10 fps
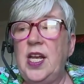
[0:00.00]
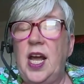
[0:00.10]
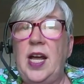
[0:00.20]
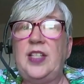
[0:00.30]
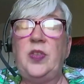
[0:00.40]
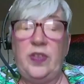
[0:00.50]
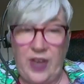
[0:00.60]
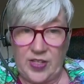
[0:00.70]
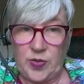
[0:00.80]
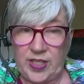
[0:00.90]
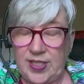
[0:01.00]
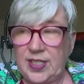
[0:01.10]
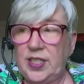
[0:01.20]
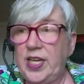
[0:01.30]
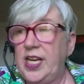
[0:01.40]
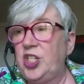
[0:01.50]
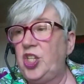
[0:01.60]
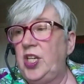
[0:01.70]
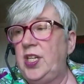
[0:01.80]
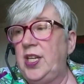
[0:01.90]
uh, to advance
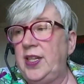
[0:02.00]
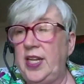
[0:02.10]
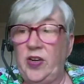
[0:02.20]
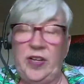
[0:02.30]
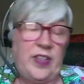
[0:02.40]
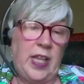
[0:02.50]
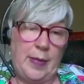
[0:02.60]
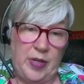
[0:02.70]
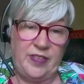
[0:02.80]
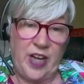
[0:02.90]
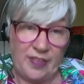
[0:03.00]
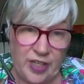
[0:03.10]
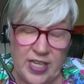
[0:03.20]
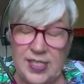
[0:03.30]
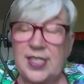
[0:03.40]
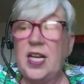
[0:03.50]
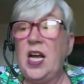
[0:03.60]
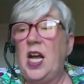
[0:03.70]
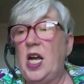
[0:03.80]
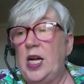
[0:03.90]
reconciliation in the area of collaborative governance,
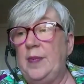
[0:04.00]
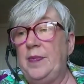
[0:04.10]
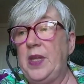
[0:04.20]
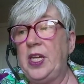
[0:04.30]
um,